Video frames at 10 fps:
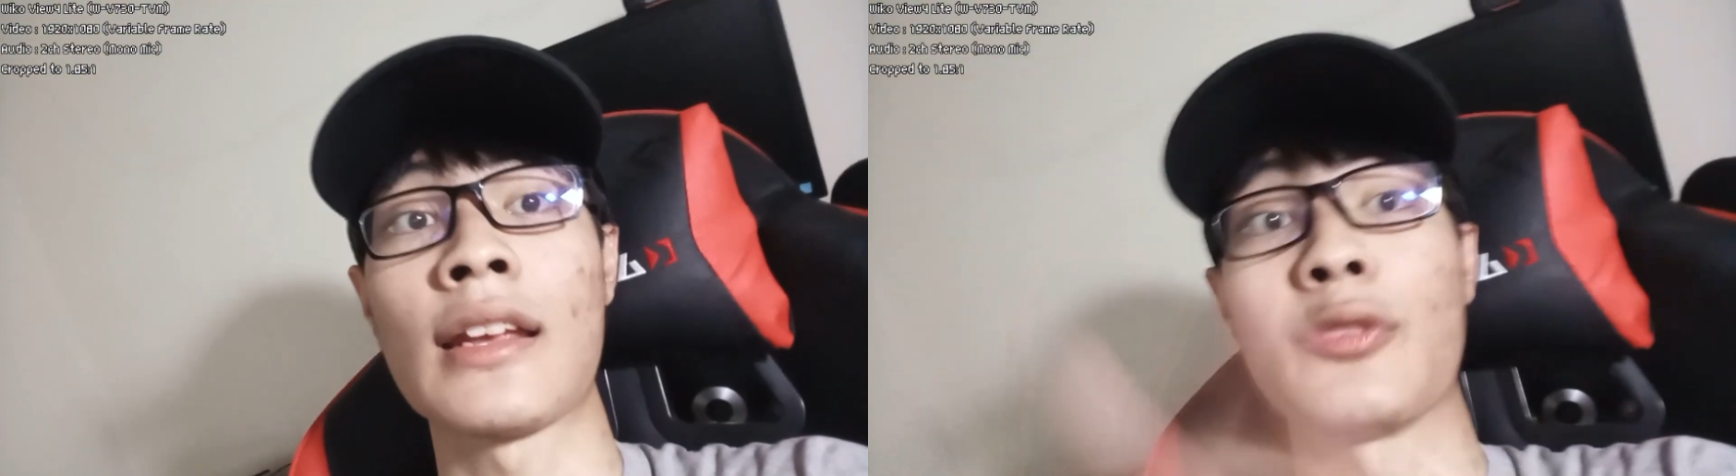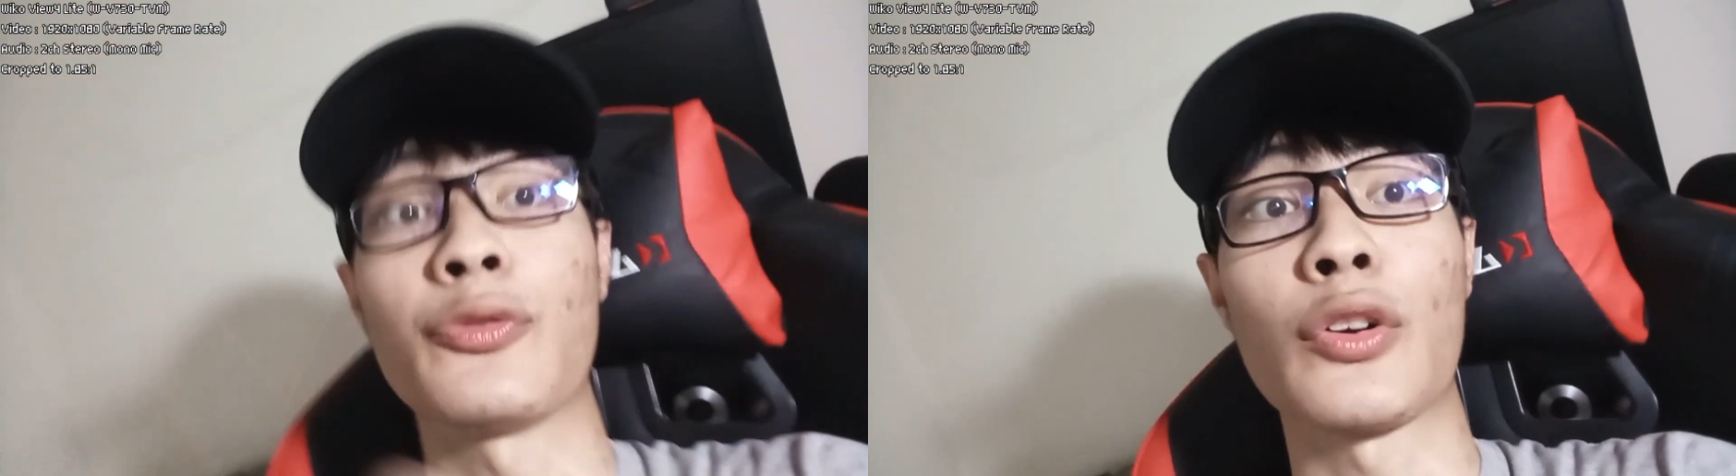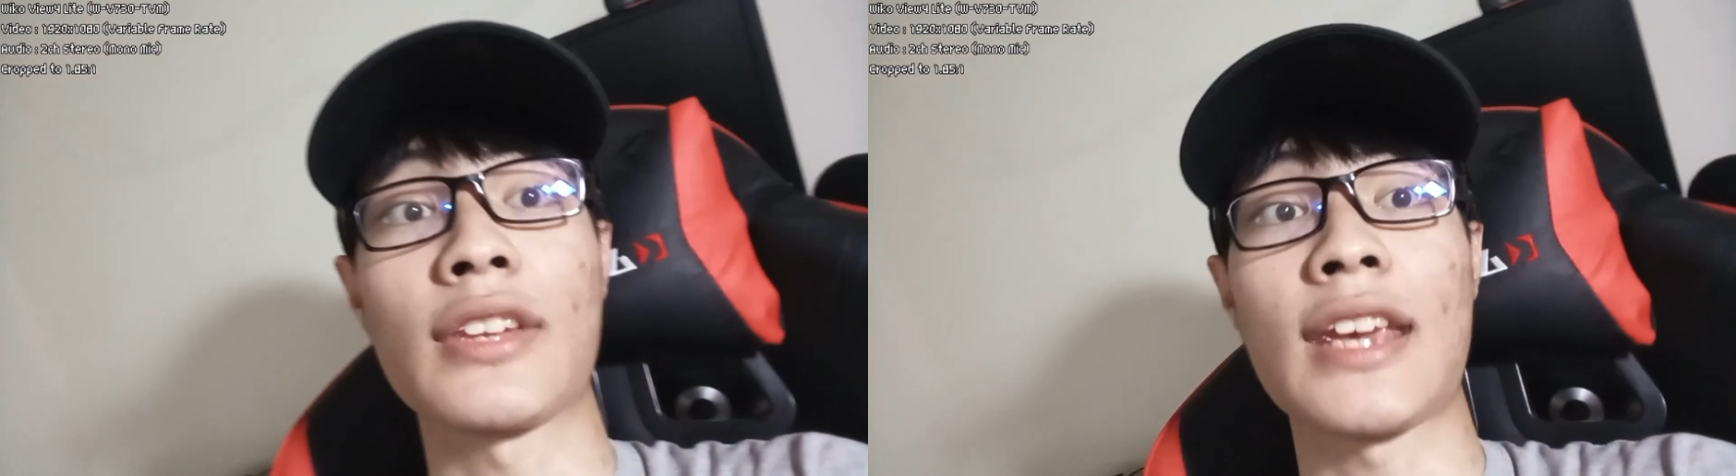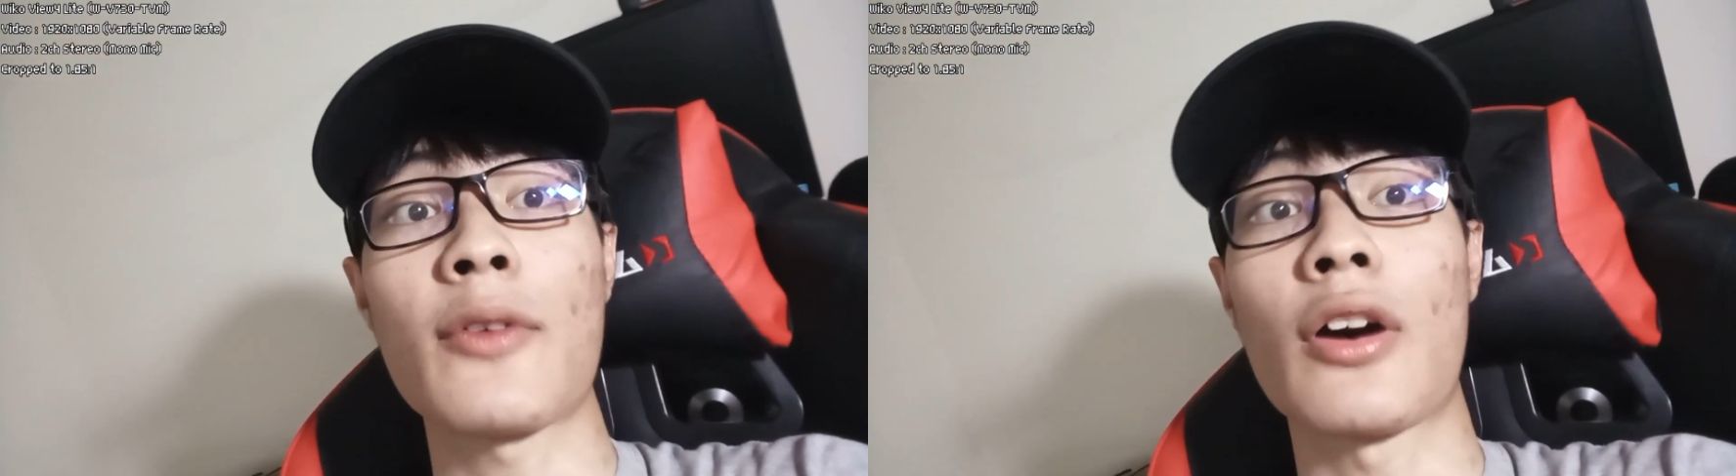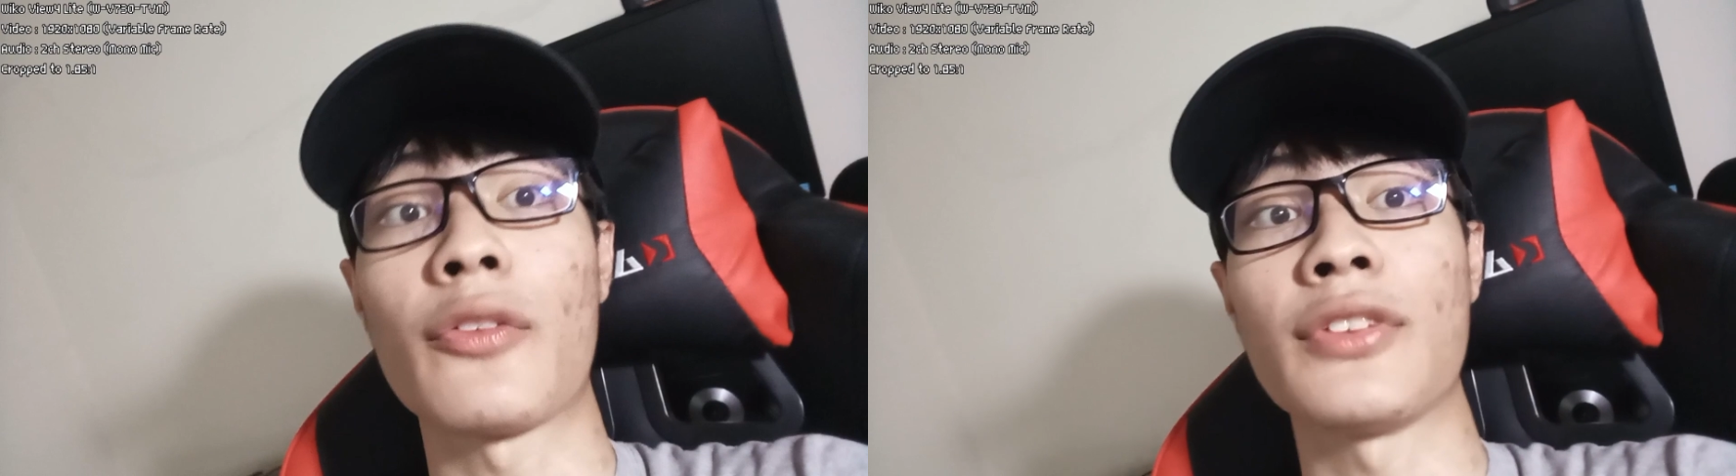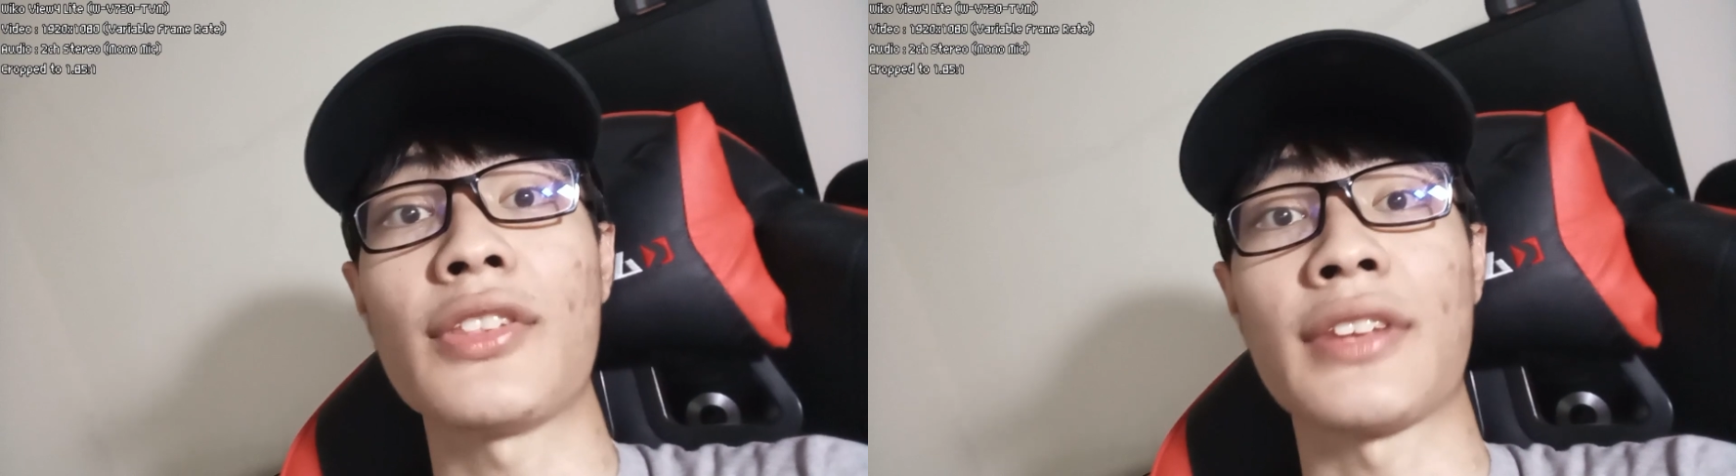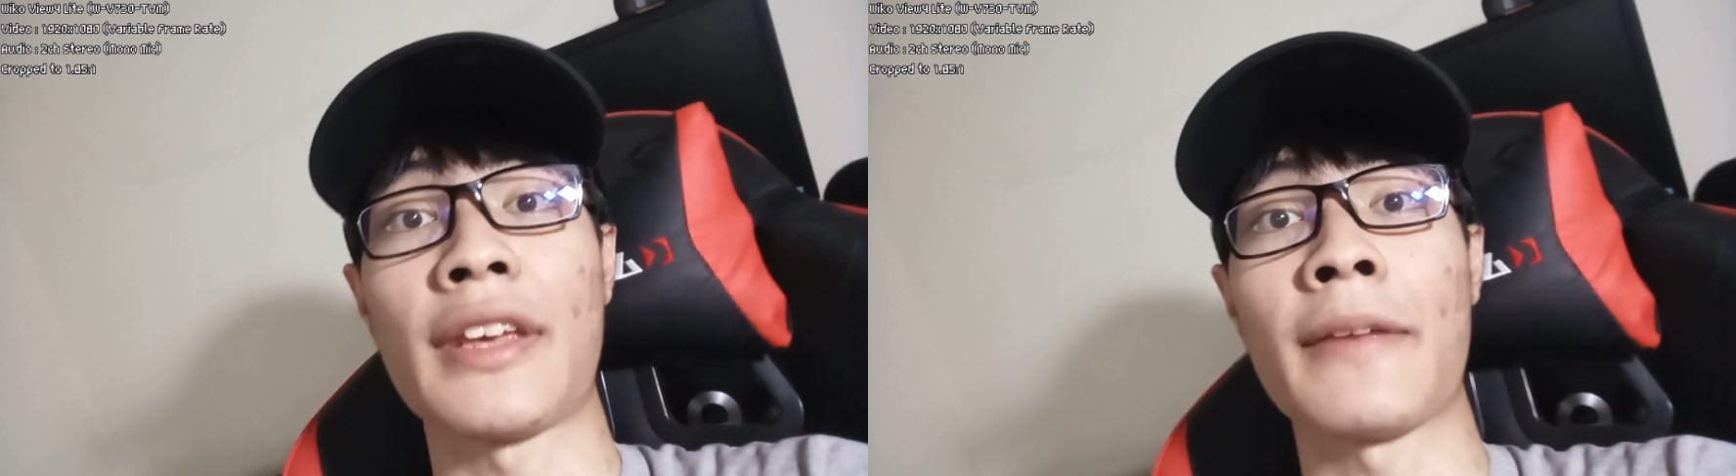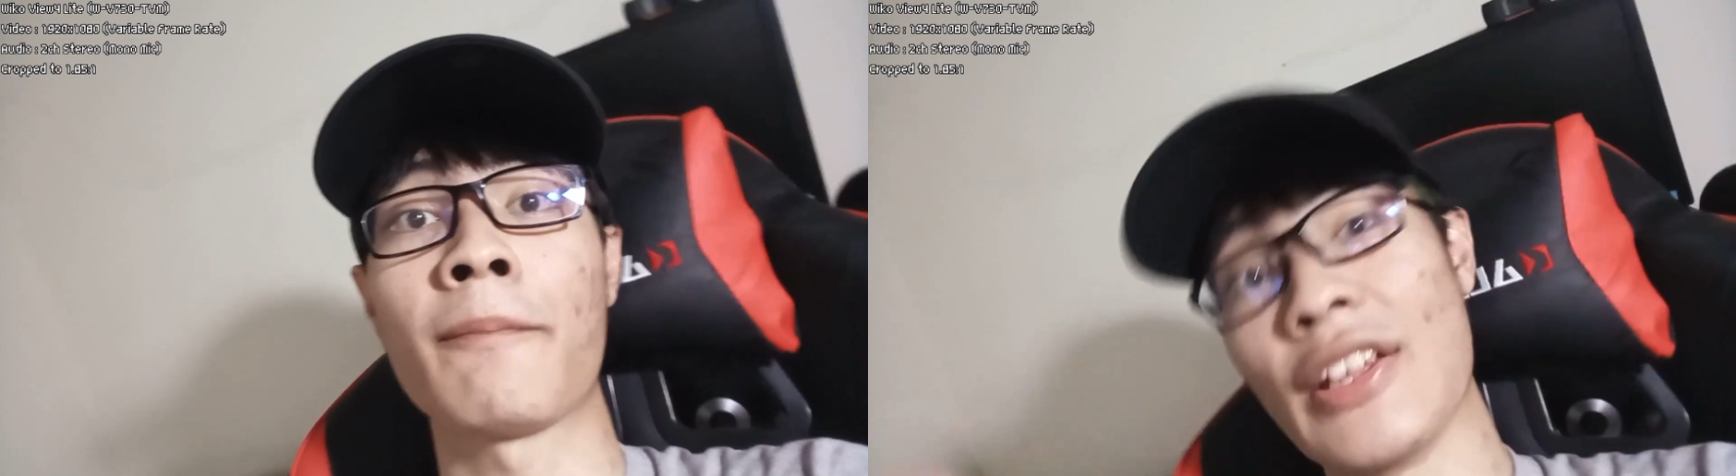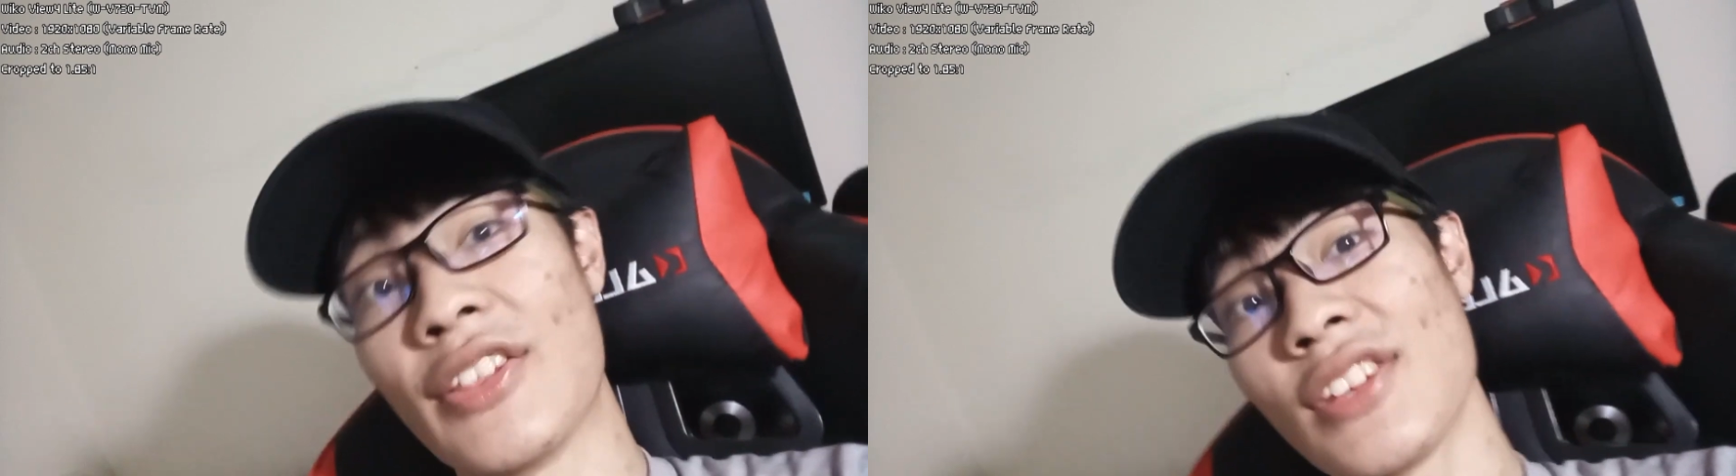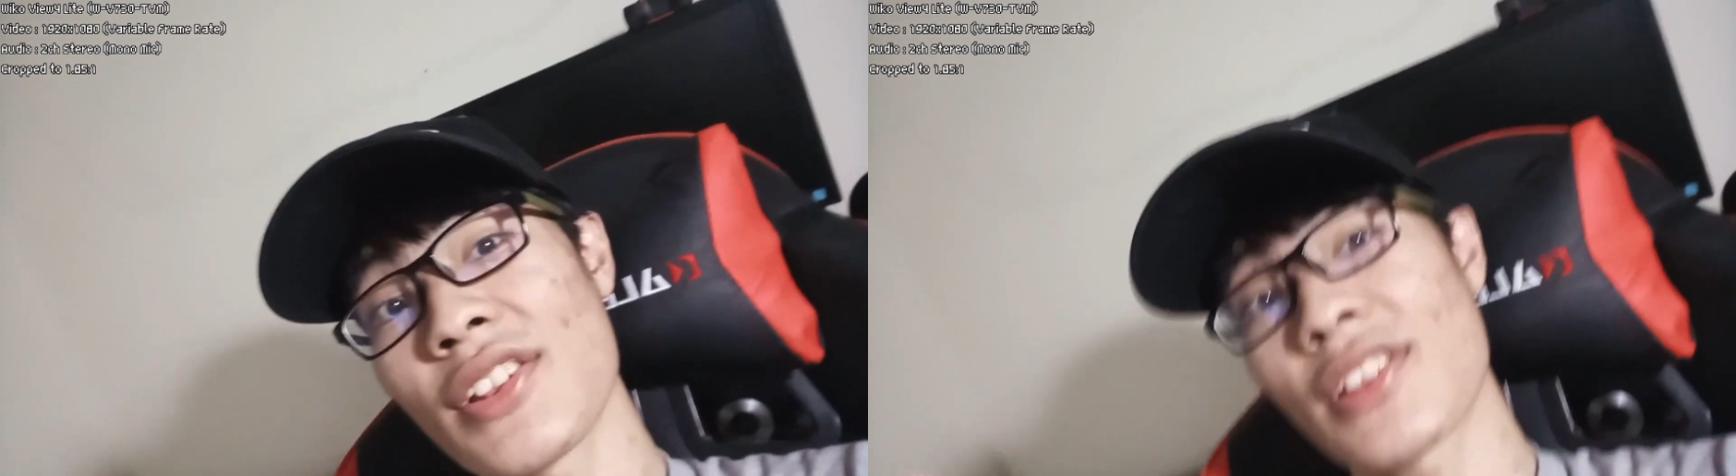the front camera of this thing
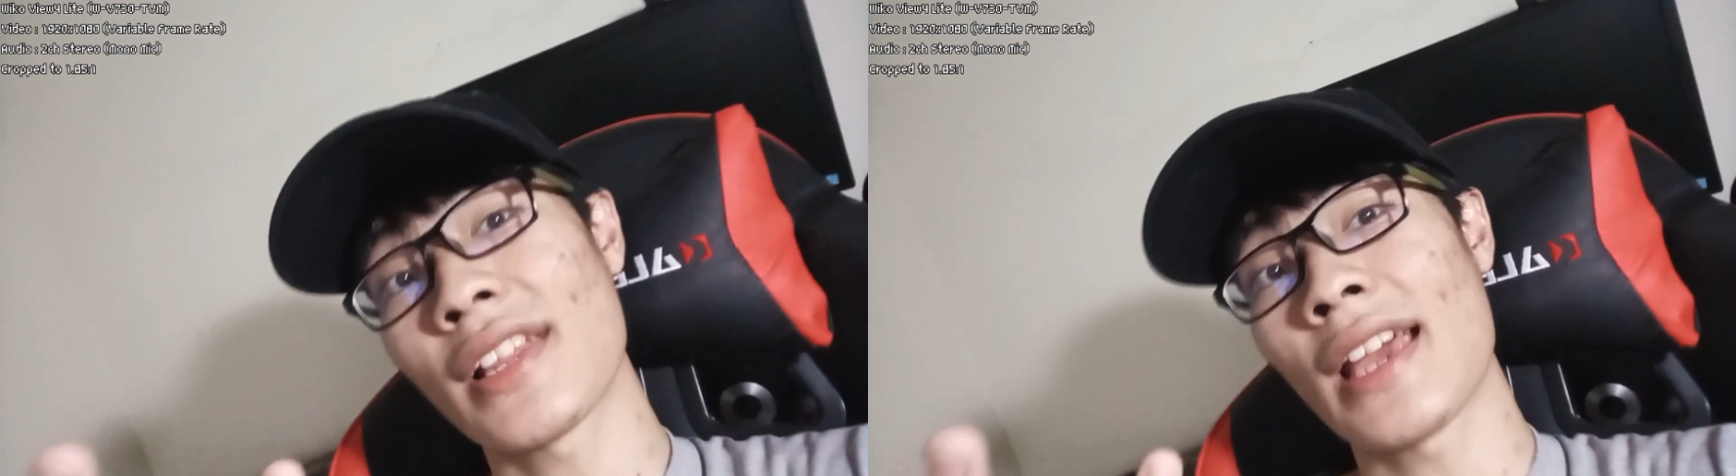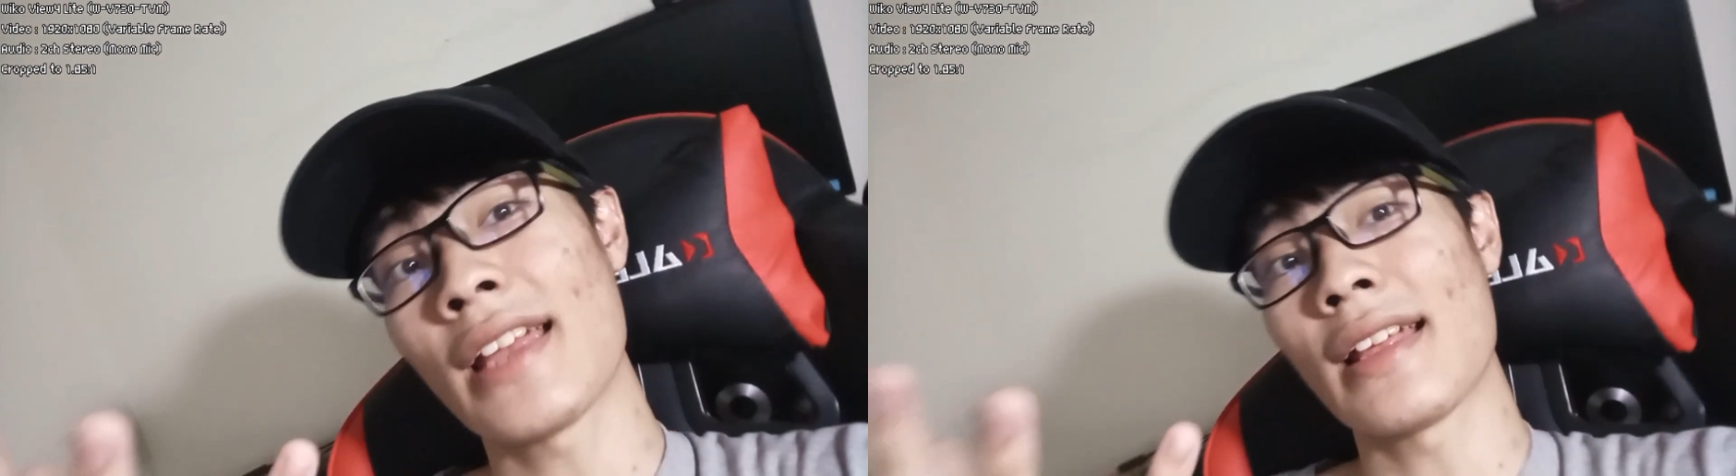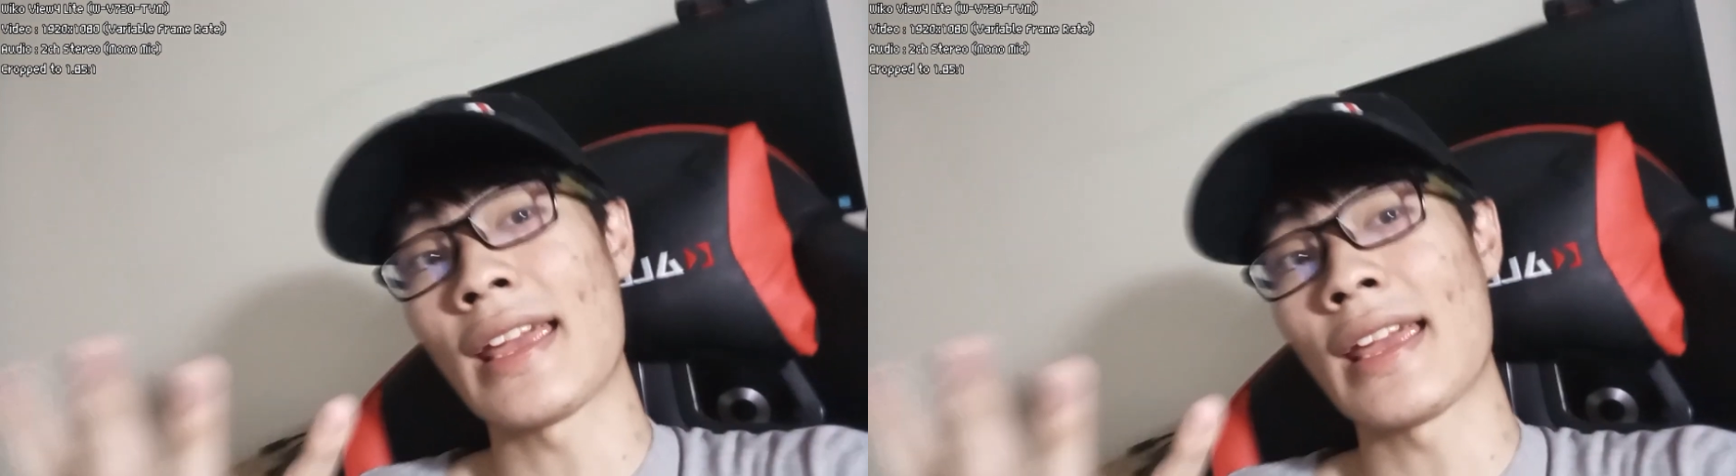is just like